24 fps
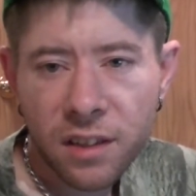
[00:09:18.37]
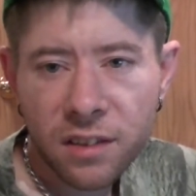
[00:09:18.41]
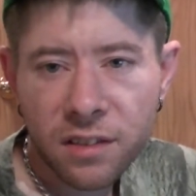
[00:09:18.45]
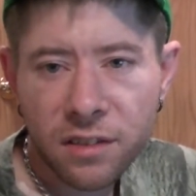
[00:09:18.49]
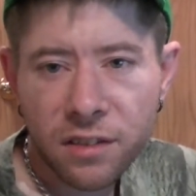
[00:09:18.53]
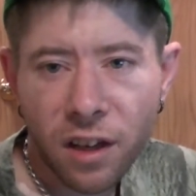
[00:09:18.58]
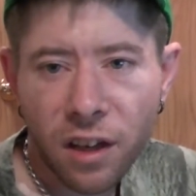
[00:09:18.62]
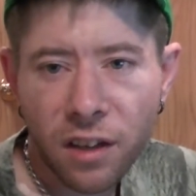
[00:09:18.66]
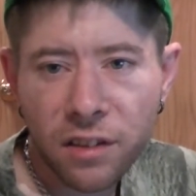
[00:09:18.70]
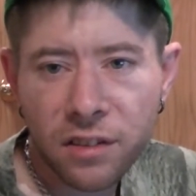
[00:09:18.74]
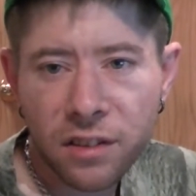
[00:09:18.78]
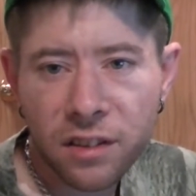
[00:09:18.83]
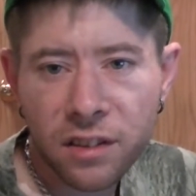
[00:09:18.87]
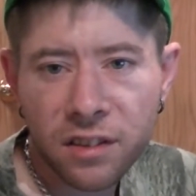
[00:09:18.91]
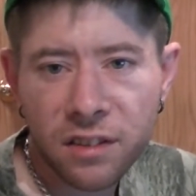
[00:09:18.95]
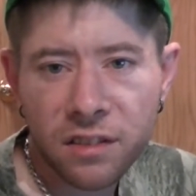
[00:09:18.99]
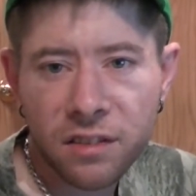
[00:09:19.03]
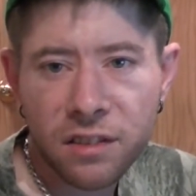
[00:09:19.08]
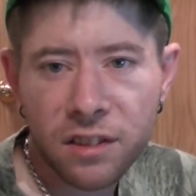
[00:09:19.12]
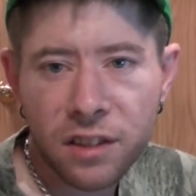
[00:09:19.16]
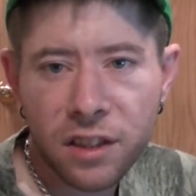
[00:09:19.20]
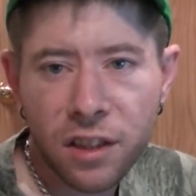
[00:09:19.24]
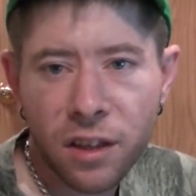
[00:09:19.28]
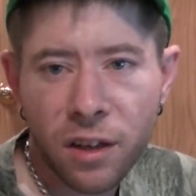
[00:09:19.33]
doesn't,
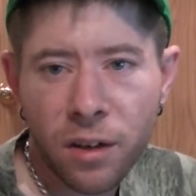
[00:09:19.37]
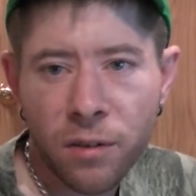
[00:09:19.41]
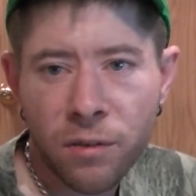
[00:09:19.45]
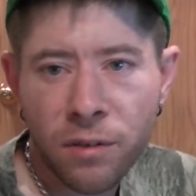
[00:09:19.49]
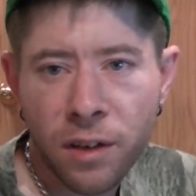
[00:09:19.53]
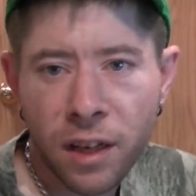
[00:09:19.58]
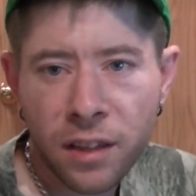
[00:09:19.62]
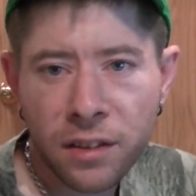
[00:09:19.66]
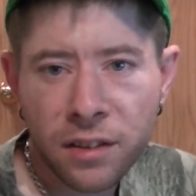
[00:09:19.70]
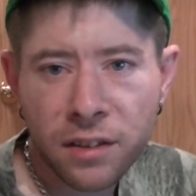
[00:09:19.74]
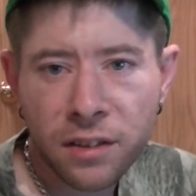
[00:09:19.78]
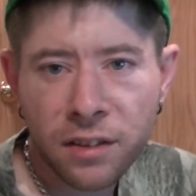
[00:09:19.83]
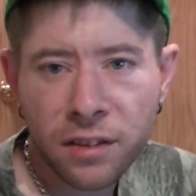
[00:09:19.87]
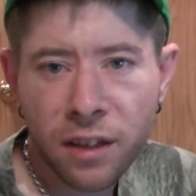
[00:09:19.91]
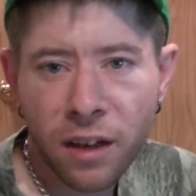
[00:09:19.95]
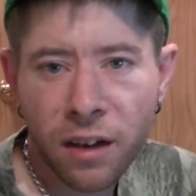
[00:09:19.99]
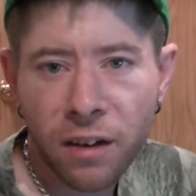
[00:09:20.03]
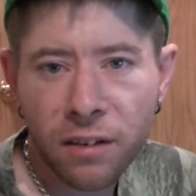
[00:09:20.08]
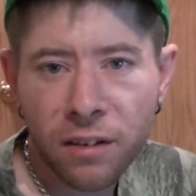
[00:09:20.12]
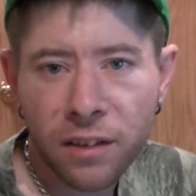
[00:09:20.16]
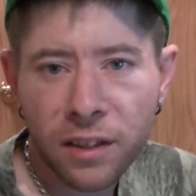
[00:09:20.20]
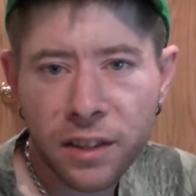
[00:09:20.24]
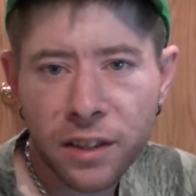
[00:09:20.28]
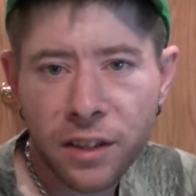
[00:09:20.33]

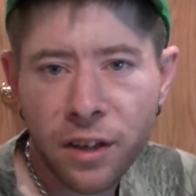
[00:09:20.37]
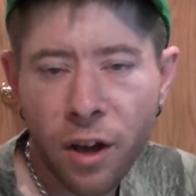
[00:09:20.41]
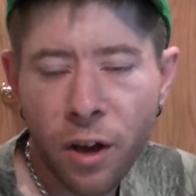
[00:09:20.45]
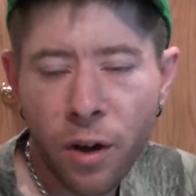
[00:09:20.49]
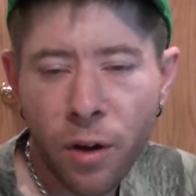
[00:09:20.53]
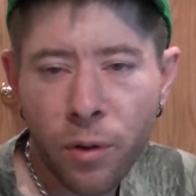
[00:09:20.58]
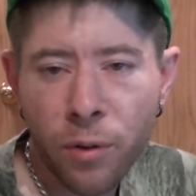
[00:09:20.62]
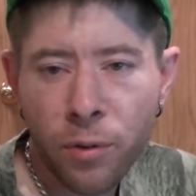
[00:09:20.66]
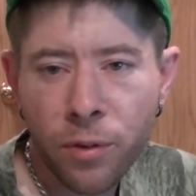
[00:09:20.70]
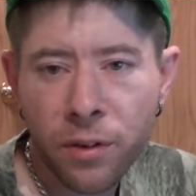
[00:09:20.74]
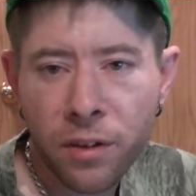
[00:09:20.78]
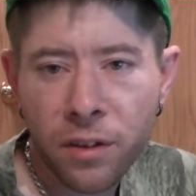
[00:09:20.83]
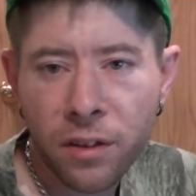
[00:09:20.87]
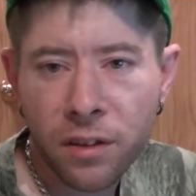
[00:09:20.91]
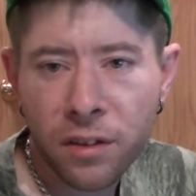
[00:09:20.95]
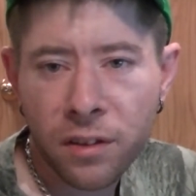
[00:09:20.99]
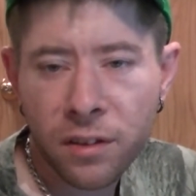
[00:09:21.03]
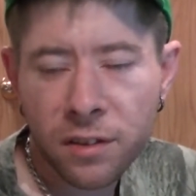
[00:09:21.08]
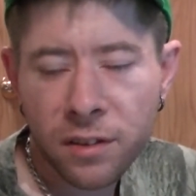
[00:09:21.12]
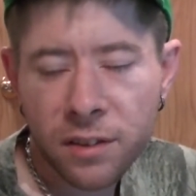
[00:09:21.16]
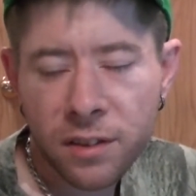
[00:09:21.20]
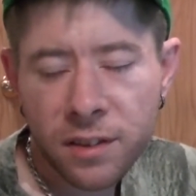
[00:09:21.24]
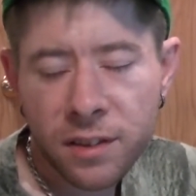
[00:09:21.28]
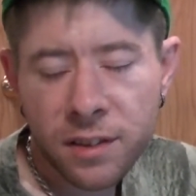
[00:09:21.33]
necessarily
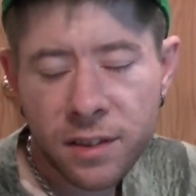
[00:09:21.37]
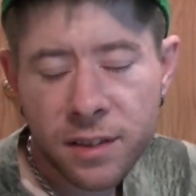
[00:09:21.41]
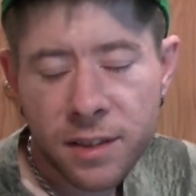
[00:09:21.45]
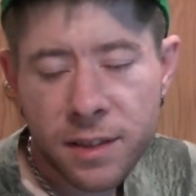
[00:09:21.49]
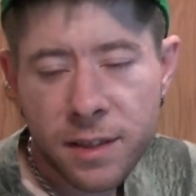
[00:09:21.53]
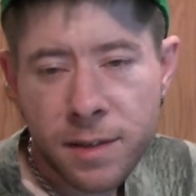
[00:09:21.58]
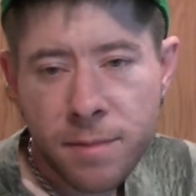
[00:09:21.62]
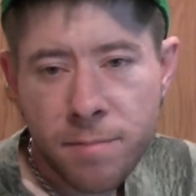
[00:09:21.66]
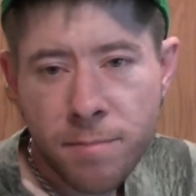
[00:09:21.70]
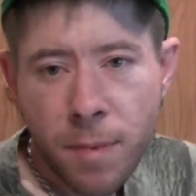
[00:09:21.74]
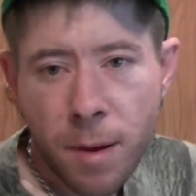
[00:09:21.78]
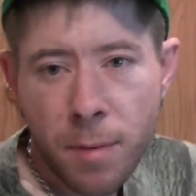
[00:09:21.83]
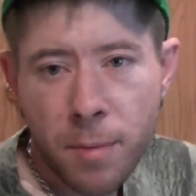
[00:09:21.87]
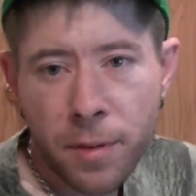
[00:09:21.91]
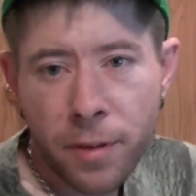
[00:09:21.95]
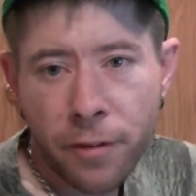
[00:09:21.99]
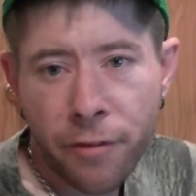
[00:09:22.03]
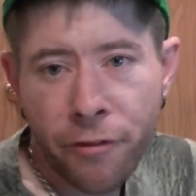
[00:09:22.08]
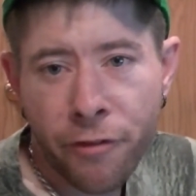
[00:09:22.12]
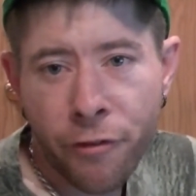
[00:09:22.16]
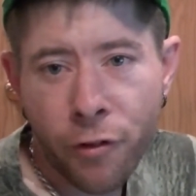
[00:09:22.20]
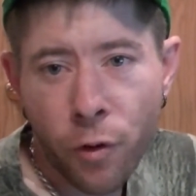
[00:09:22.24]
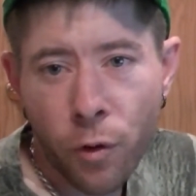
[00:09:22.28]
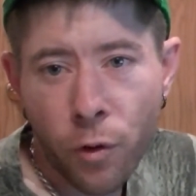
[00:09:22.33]
know maybe the
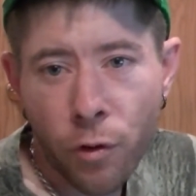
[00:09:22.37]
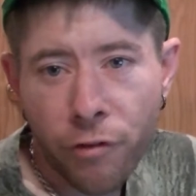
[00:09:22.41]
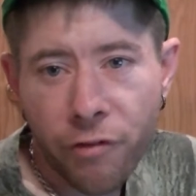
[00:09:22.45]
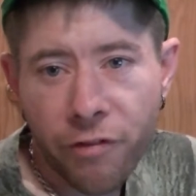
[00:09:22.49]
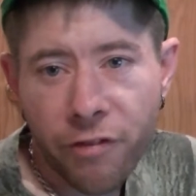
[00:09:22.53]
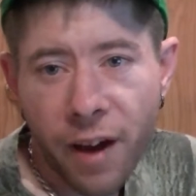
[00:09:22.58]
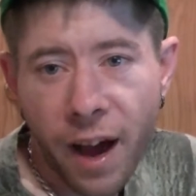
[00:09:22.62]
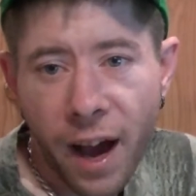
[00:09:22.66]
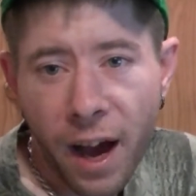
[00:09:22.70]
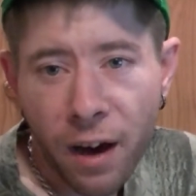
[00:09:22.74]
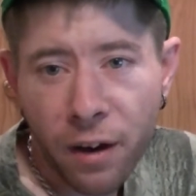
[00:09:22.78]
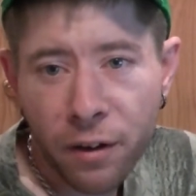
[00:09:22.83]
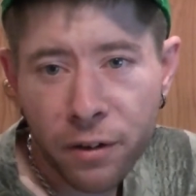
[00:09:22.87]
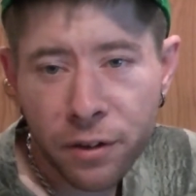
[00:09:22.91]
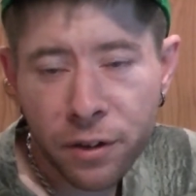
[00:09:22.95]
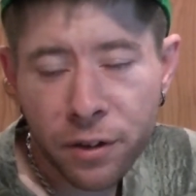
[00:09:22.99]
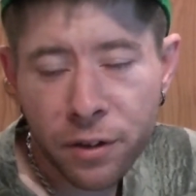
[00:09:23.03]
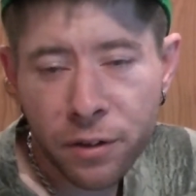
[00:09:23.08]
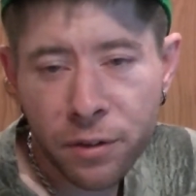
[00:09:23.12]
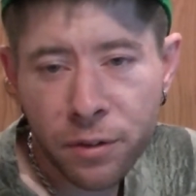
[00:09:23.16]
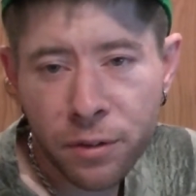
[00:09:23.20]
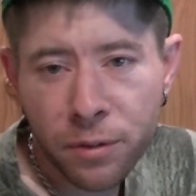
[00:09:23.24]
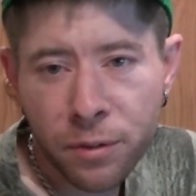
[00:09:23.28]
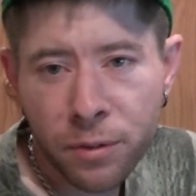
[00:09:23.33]
full
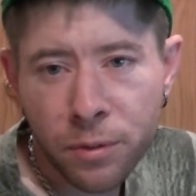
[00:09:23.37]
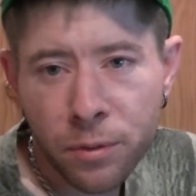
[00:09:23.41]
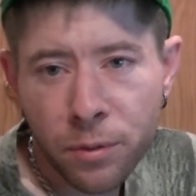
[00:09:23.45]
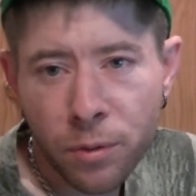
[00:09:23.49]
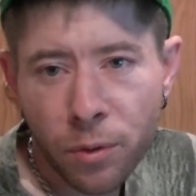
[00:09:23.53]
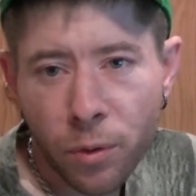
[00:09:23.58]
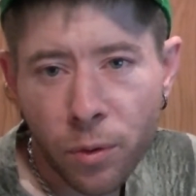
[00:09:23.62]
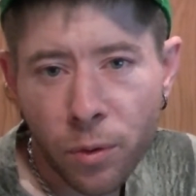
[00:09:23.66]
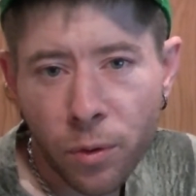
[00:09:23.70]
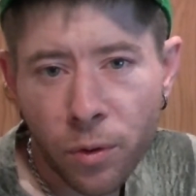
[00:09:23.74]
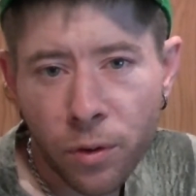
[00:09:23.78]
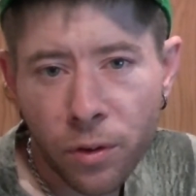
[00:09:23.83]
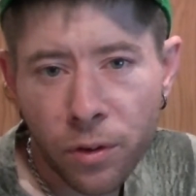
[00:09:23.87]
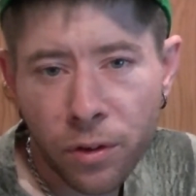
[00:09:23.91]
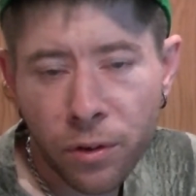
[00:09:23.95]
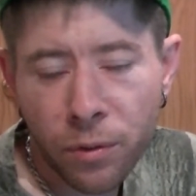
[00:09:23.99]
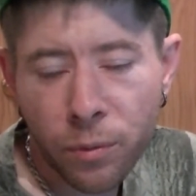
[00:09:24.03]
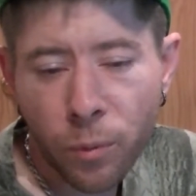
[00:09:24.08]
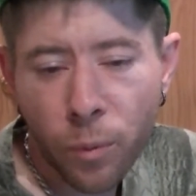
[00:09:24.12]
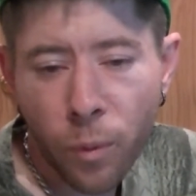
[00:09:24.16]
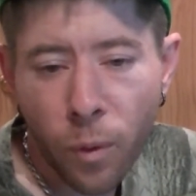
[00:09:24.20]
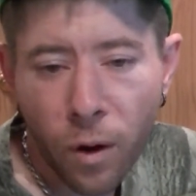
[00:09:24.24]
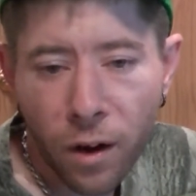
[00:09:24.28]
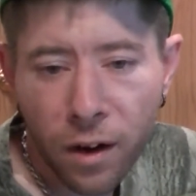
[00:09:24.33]
value or
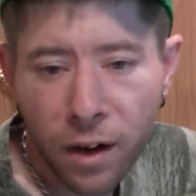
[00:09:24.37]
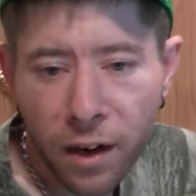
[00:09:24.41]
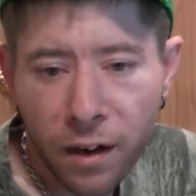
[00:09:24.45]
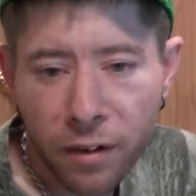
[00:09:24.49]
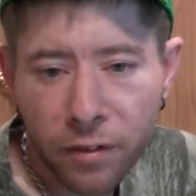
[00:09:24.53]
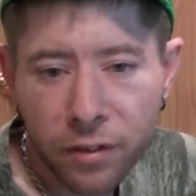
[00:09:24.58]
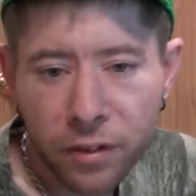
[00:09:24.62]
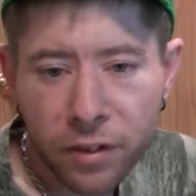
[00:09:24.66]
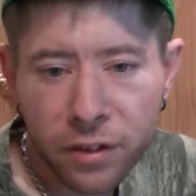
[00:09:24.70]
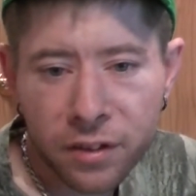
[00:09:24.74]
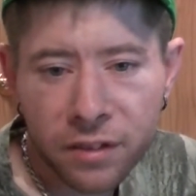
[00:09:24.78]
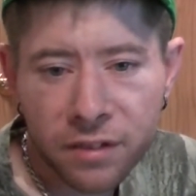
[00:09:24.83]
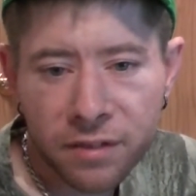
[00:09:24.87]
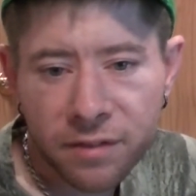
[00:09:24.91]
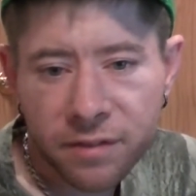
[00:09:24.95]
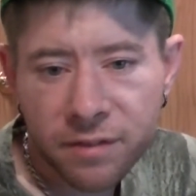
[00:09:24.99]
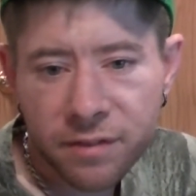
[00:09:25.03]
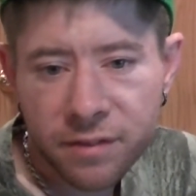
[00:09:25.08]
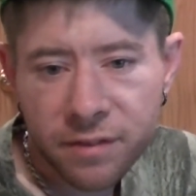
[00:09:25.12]
whatever,